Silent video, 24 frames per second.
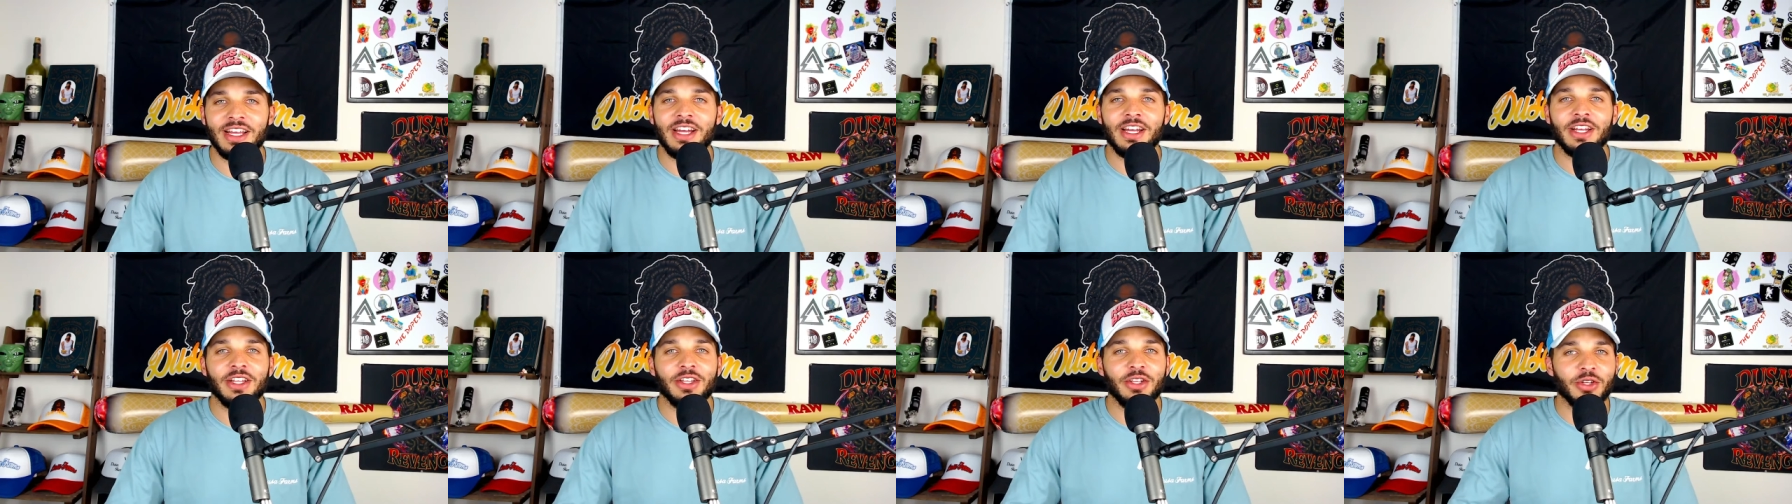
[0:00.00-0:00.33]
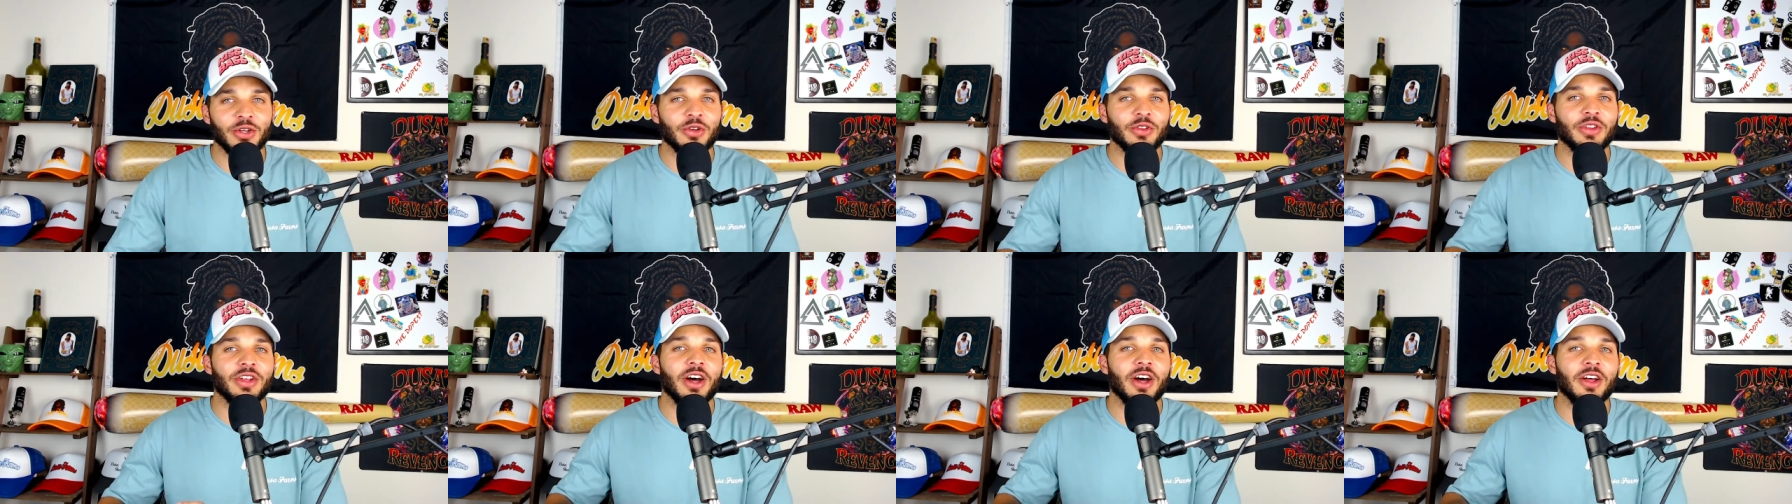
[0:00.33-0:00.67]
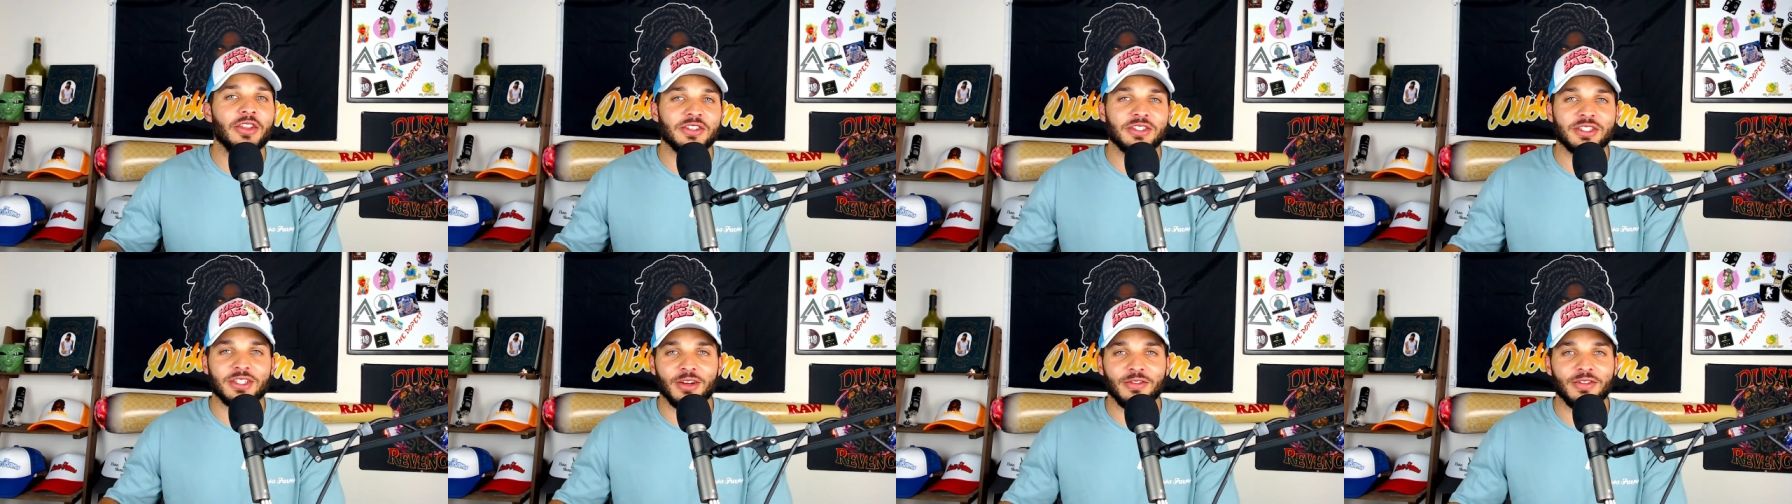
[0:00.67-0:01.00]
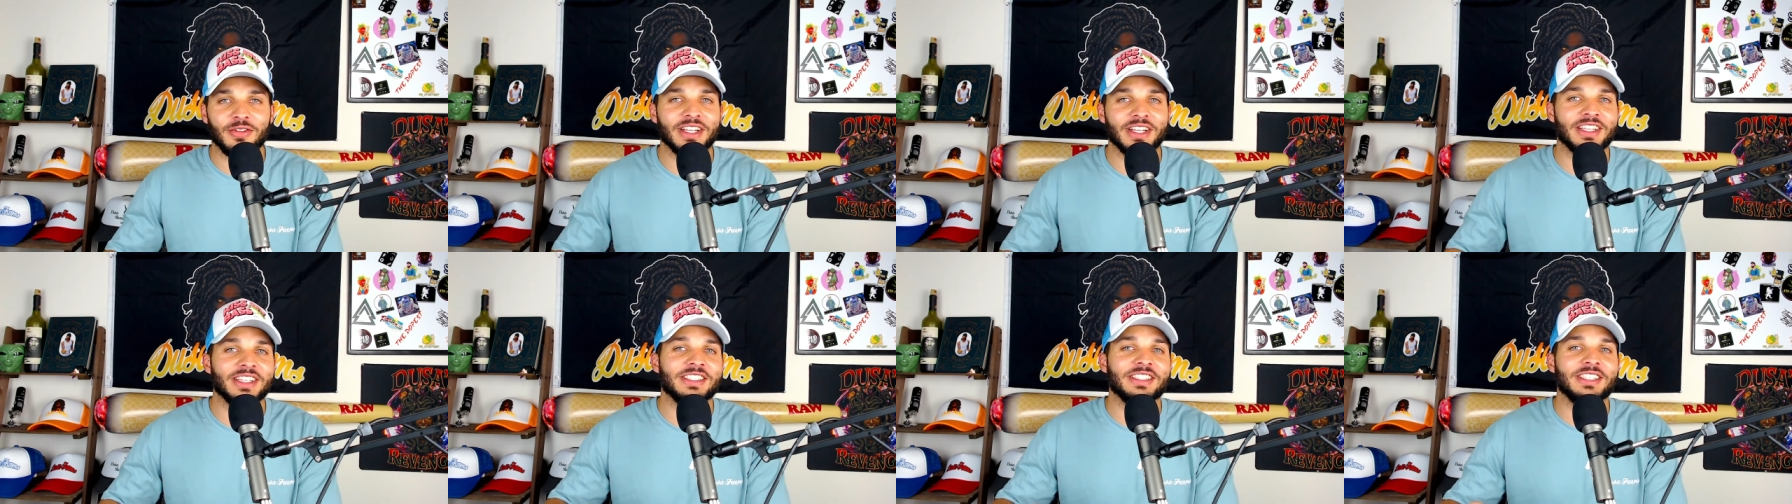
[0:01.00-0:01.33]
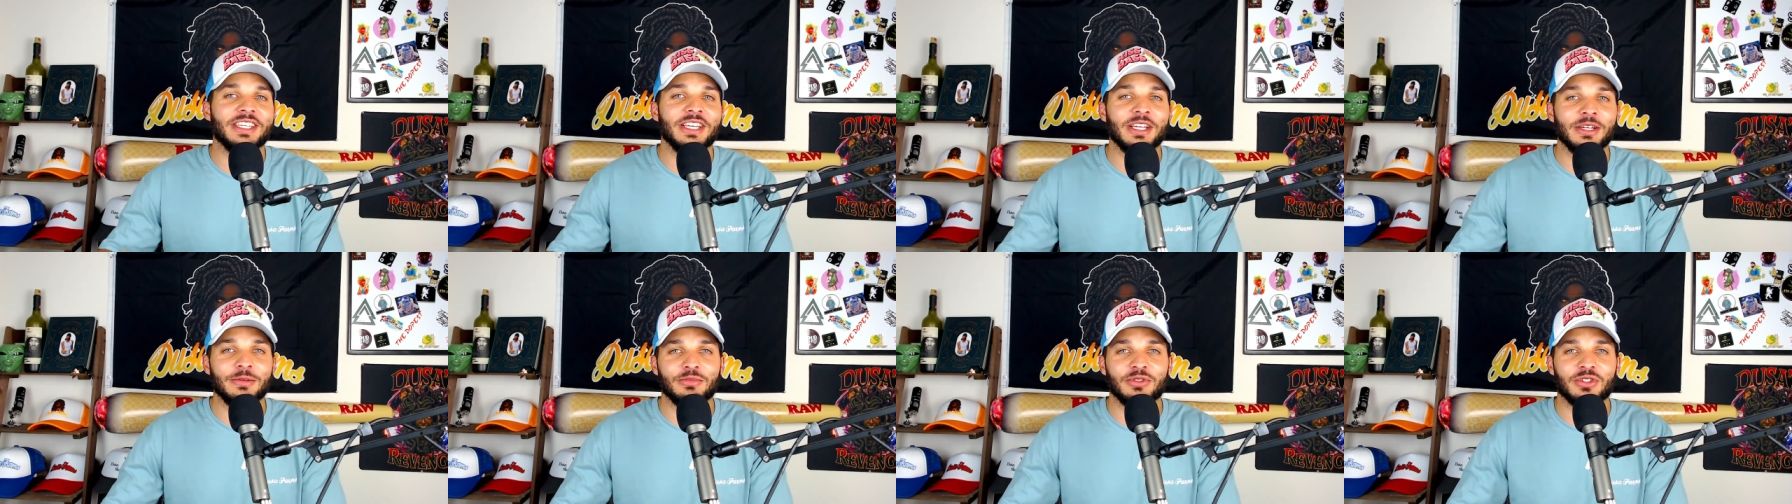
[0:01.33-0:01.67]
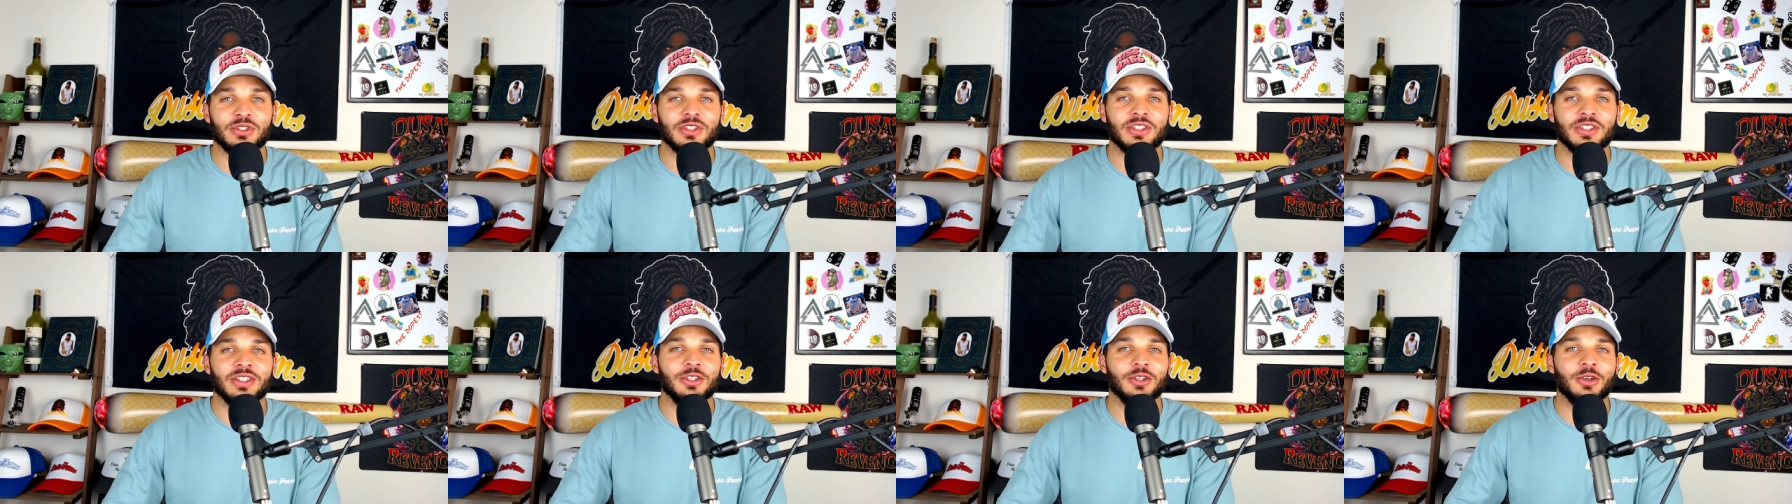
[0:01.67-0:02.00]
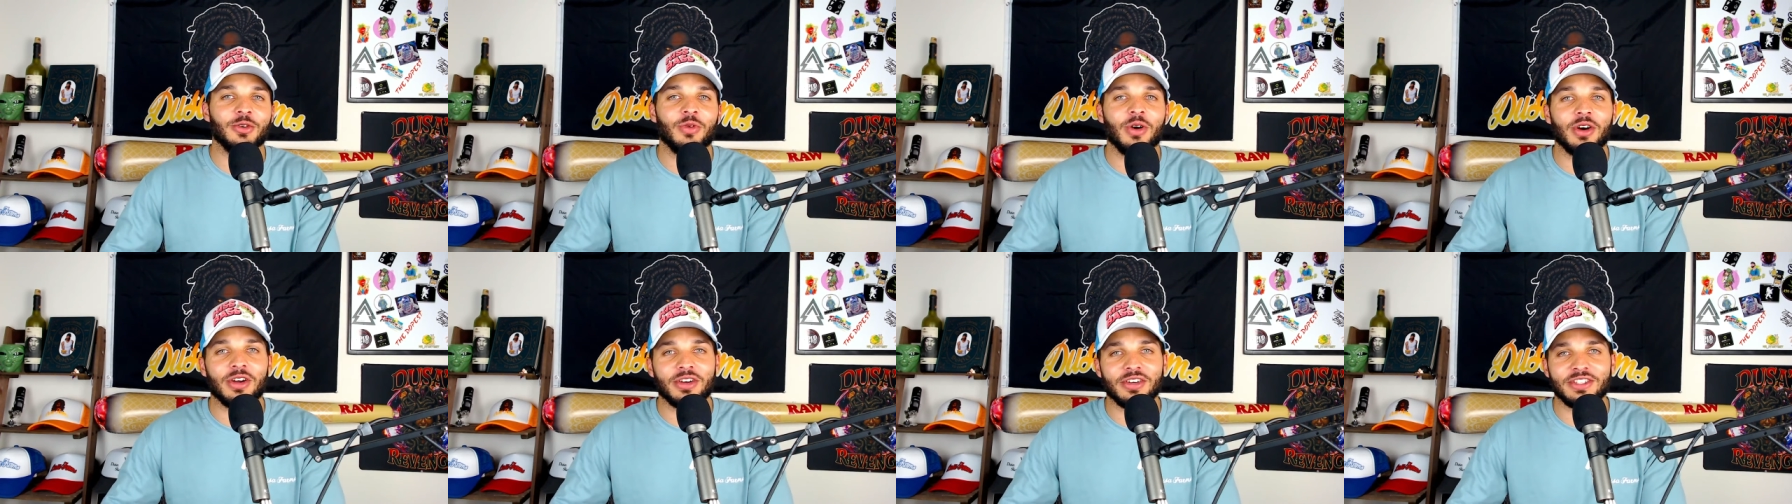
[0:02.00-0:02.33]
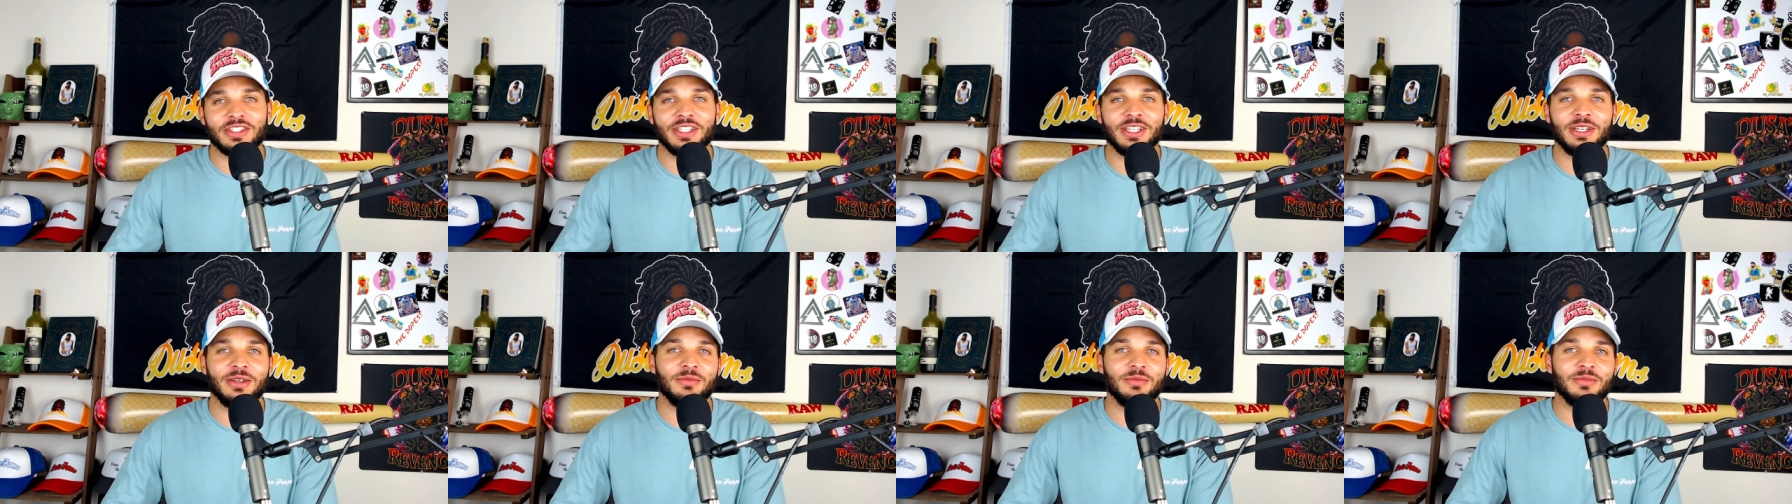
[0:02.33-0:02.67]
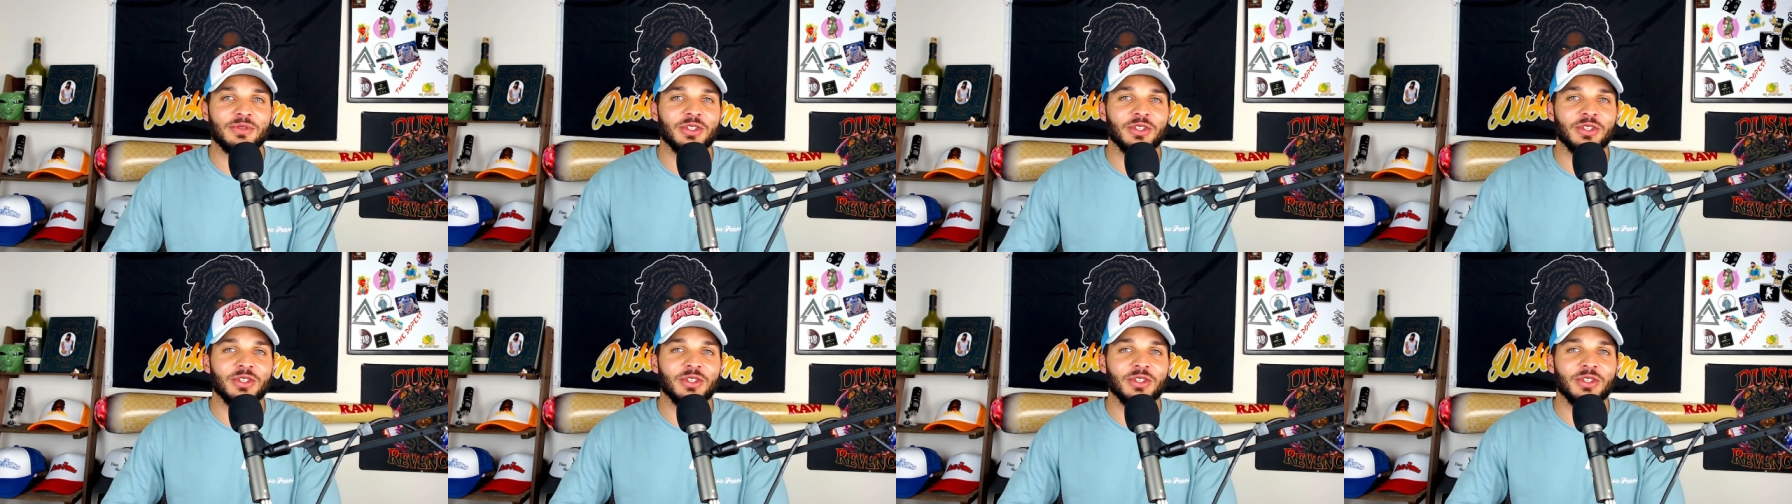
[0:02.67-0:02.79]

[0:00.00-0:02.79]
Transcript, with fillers: you know, the other stuff like the temps, you know, water temps,